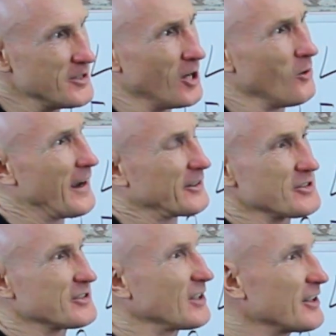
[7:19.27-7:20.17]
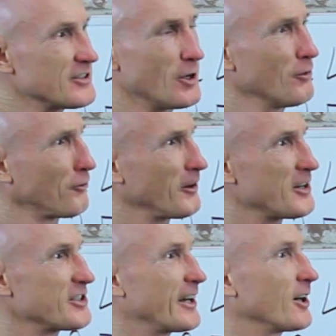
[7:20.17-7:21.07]
no exercise, no
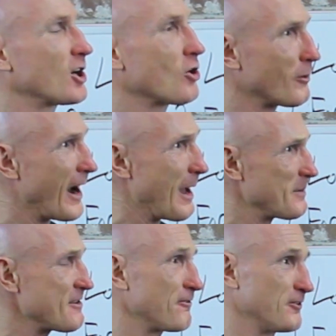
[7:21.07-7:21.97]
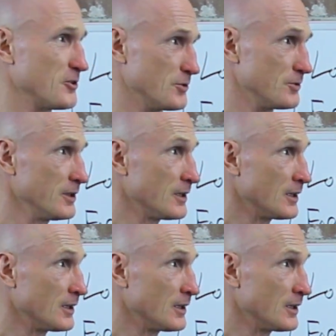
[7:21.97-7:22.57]
fresh air, crappy food,